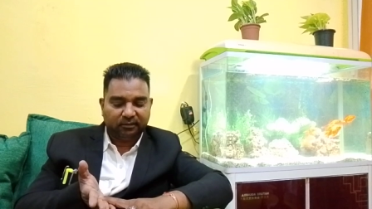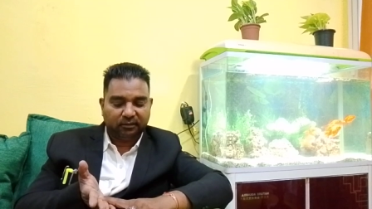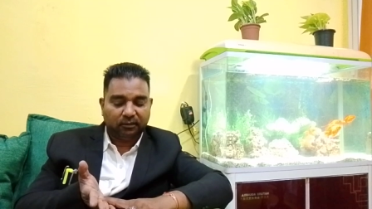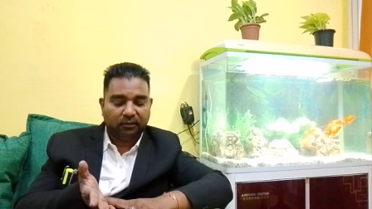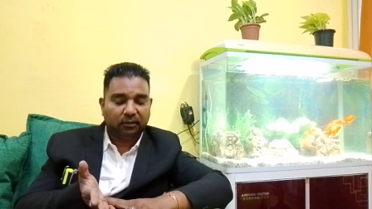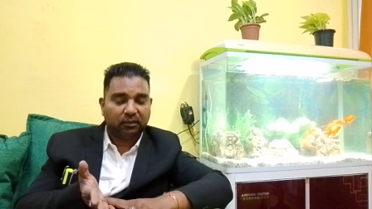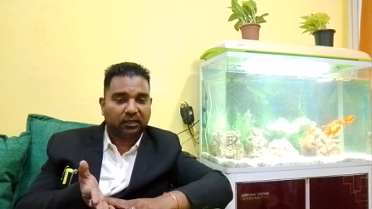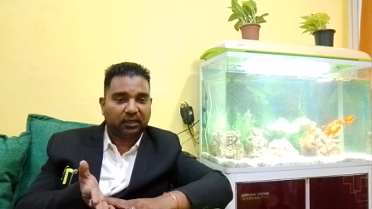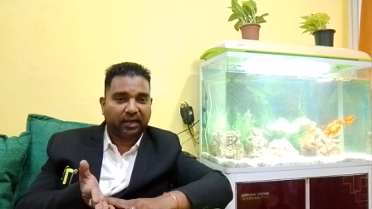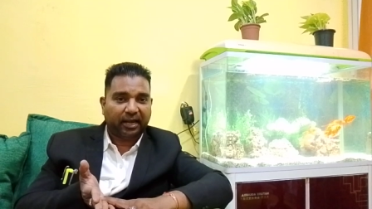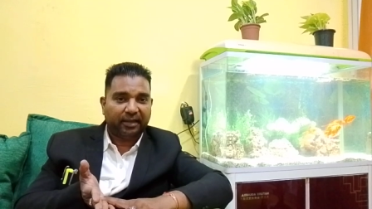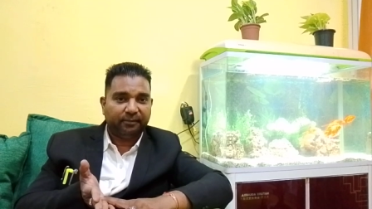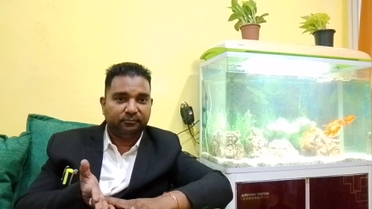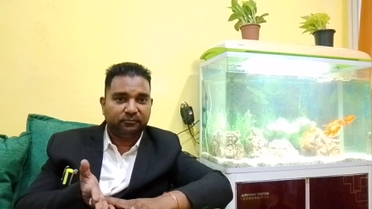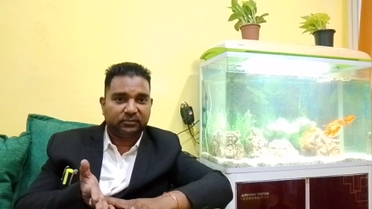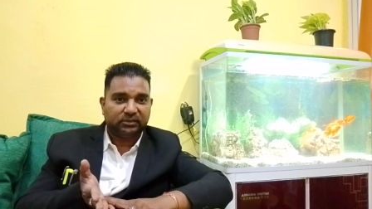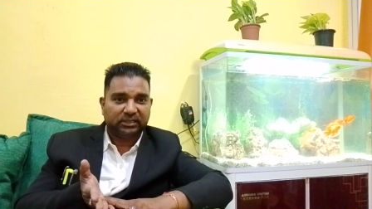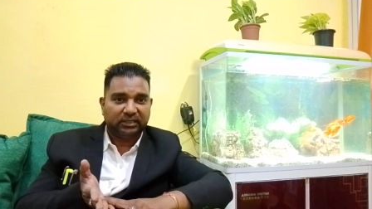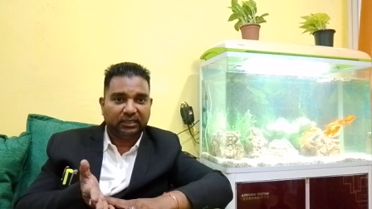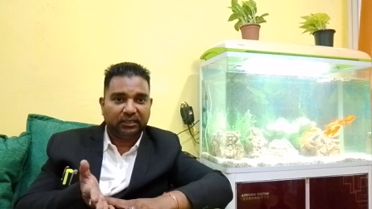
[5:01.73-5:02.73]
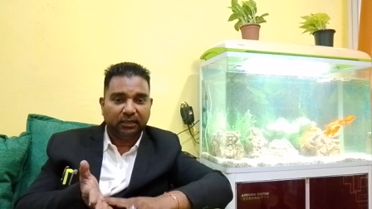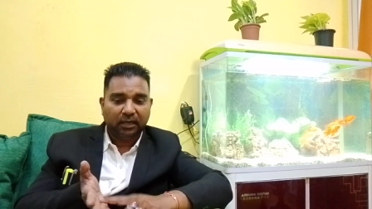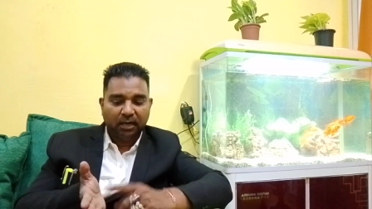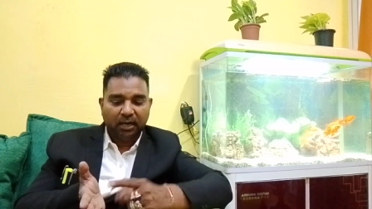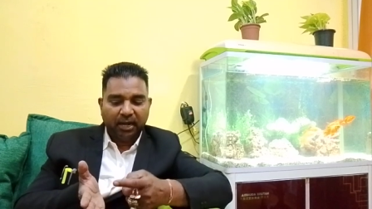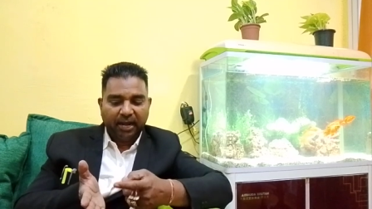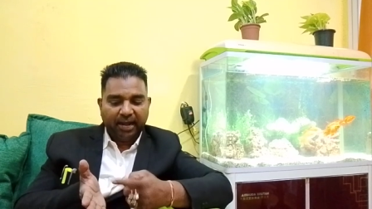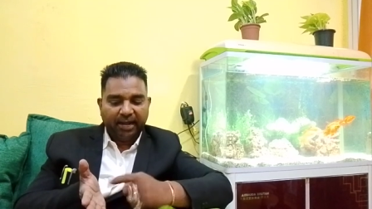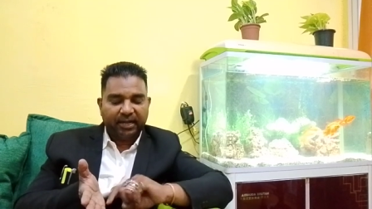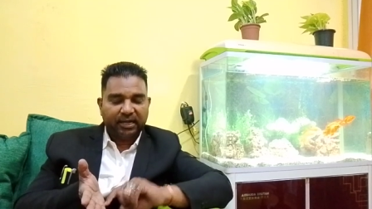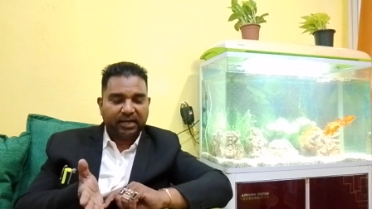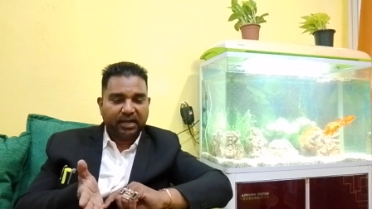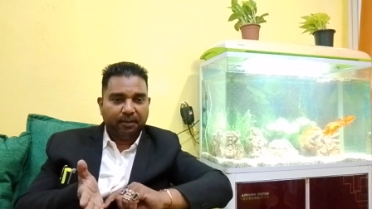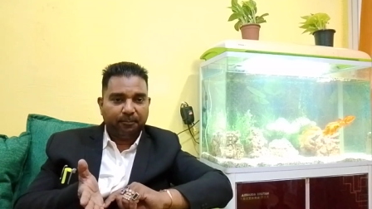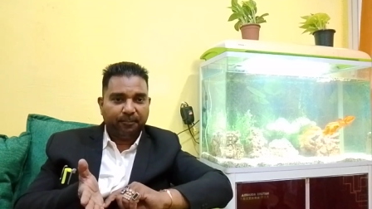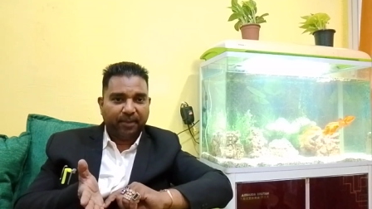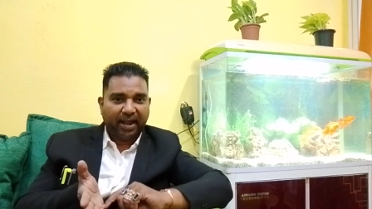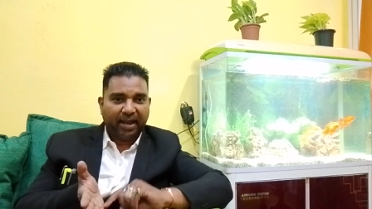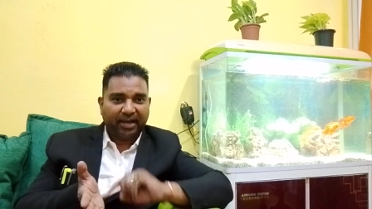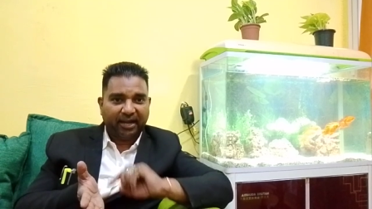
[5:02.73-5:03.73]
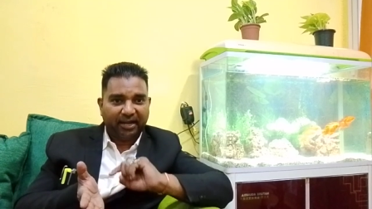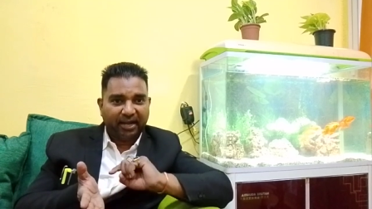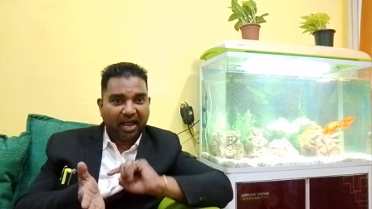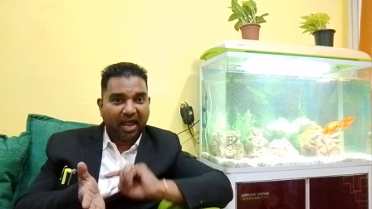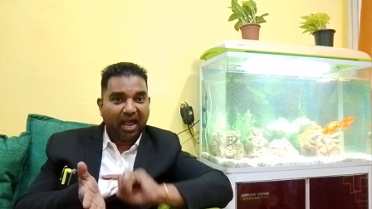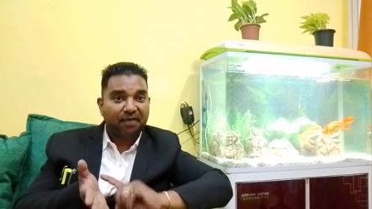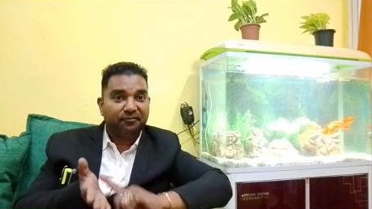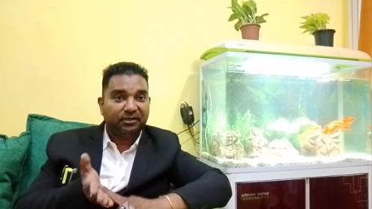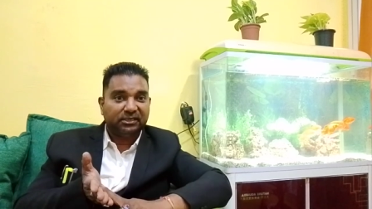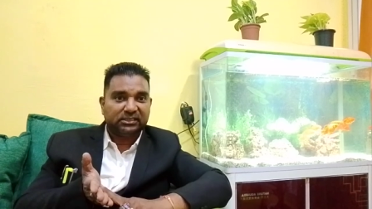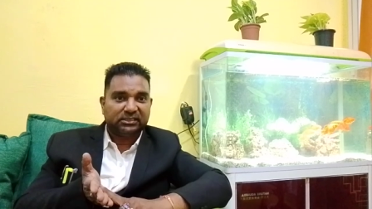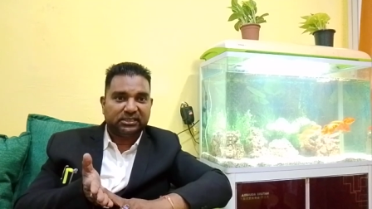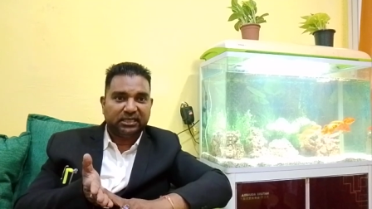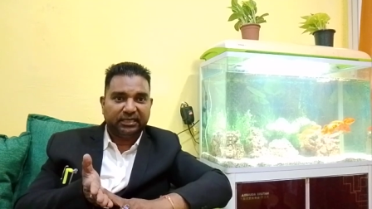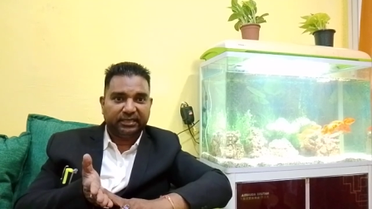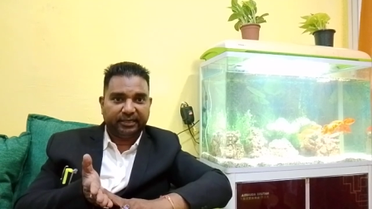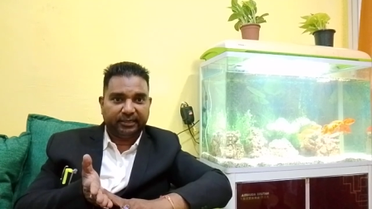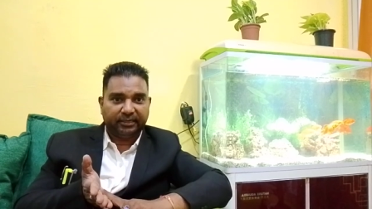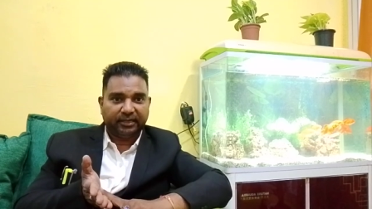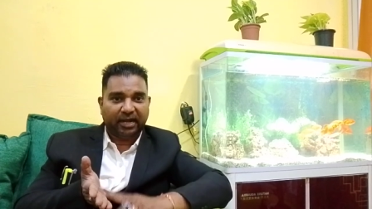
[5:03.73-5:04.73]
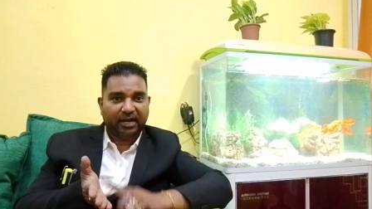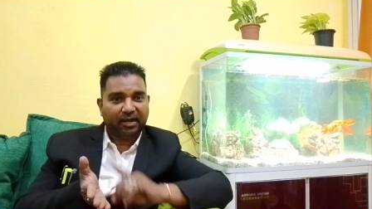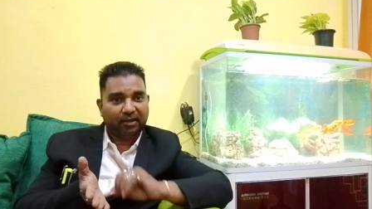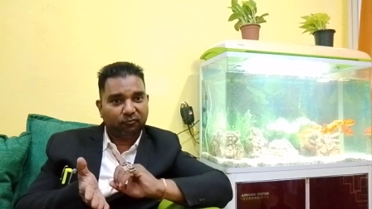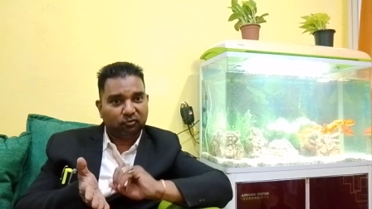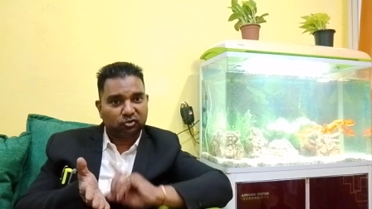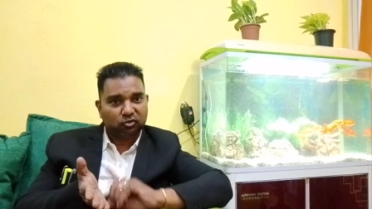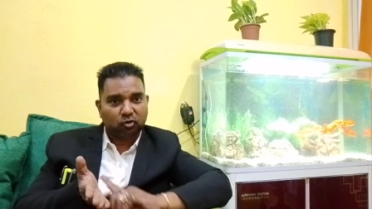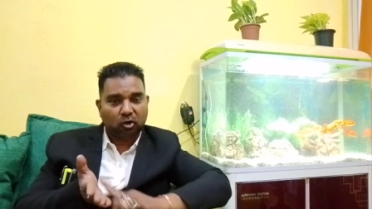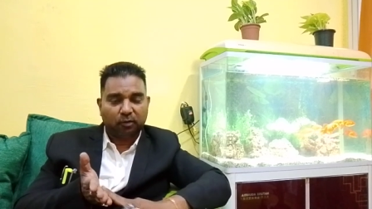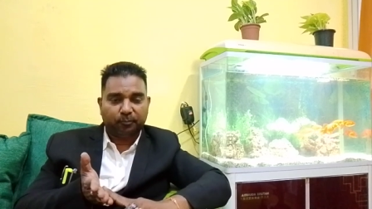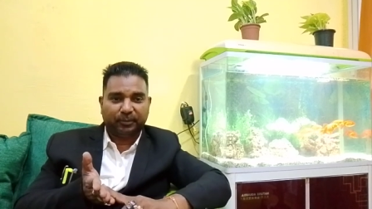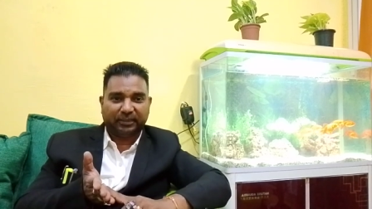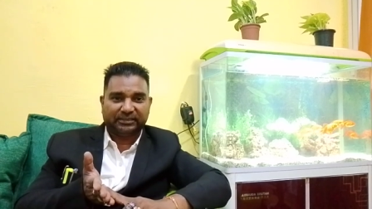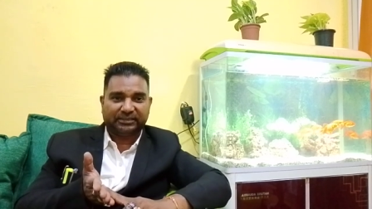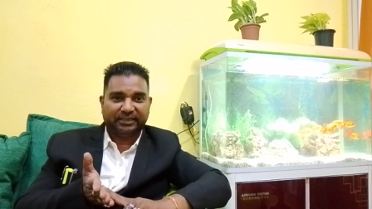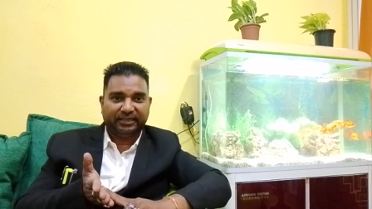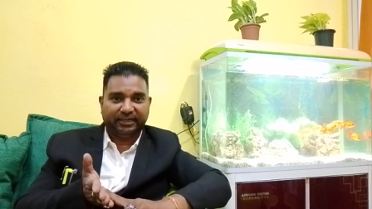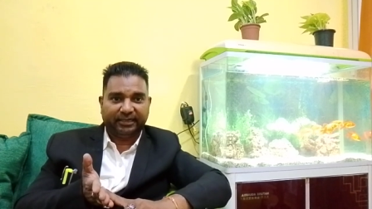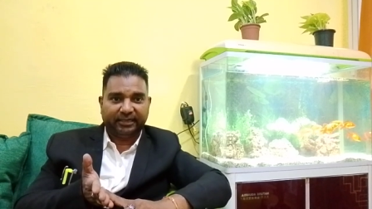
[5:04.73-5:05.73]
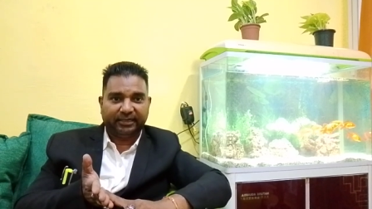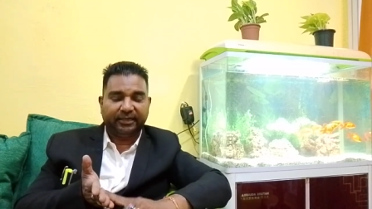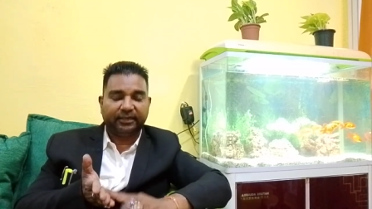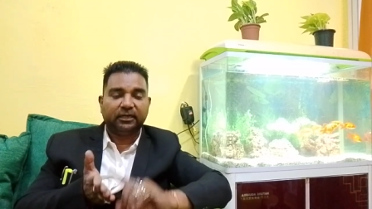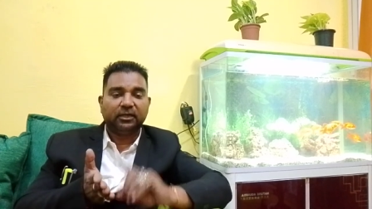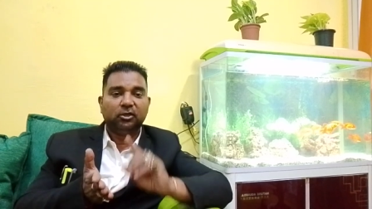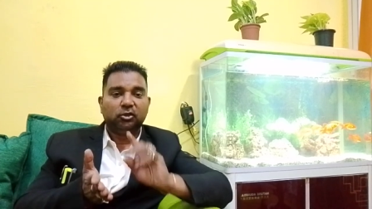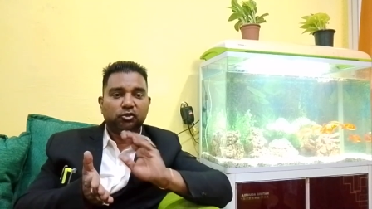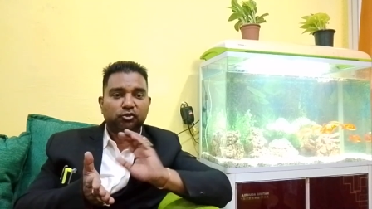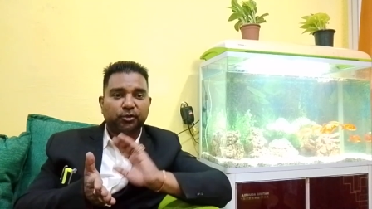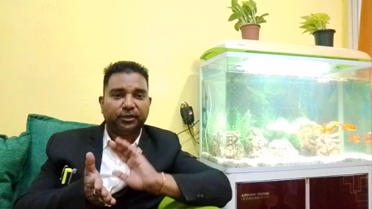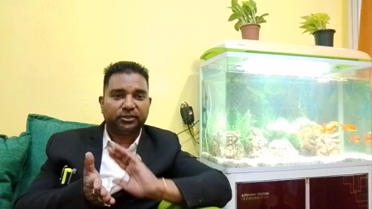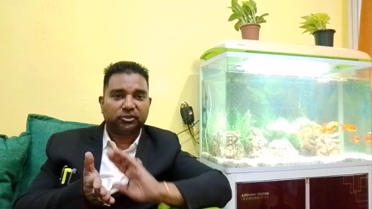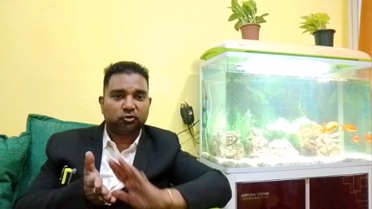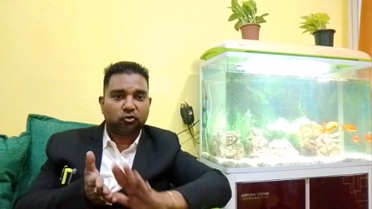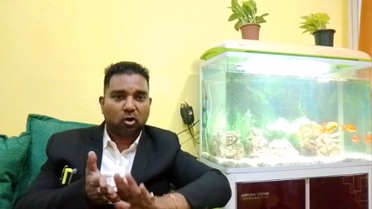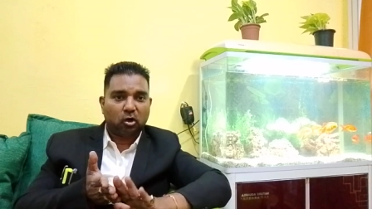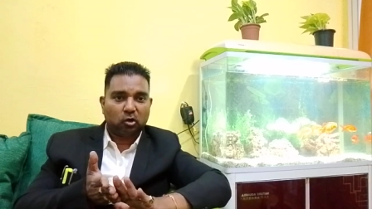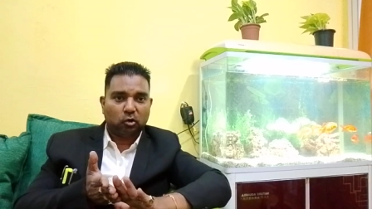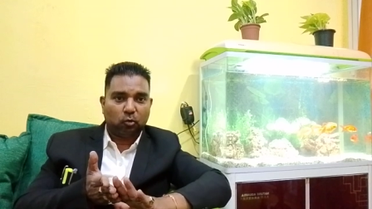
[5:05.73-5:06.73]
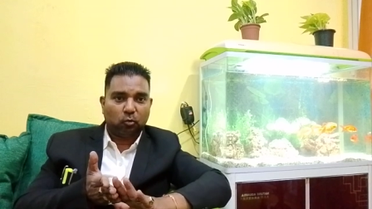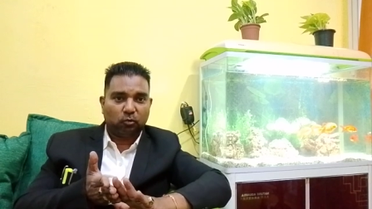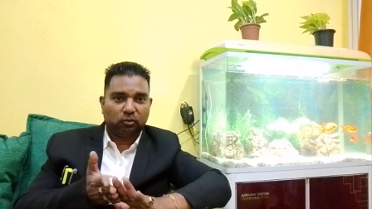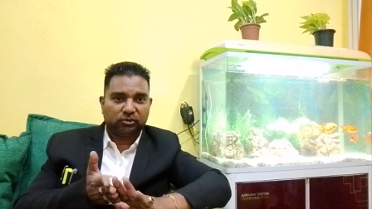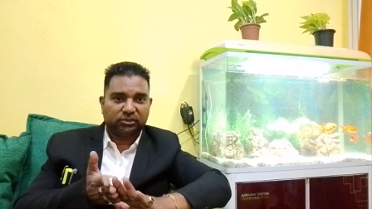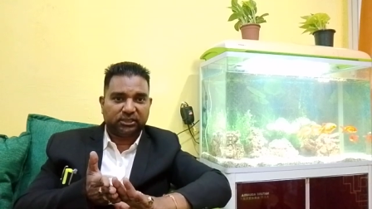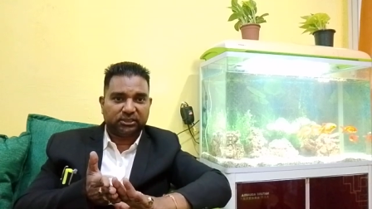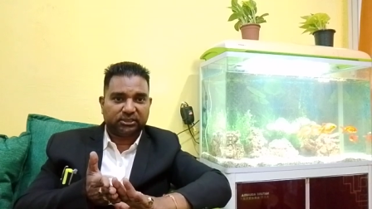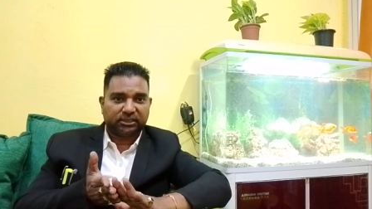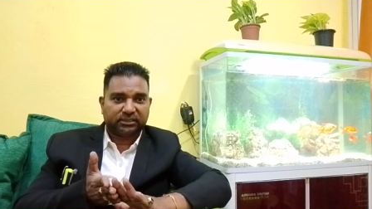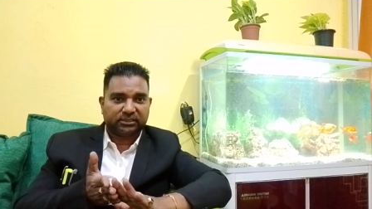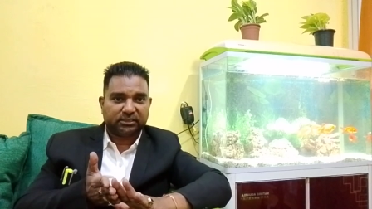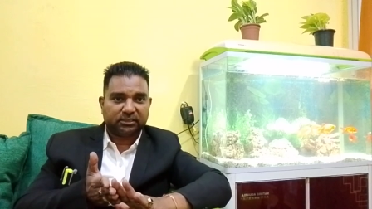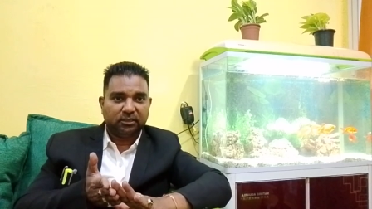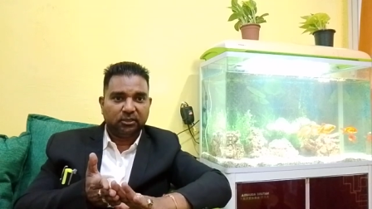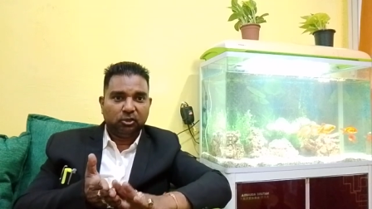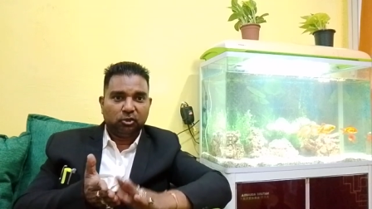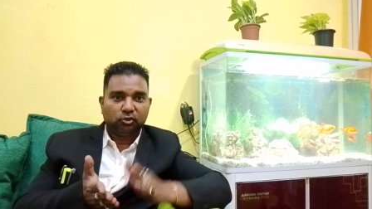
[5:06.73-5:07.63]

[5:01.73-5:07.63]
the crime scene and come back and haven't seen it and I was not present in it. So it's not true to suggest.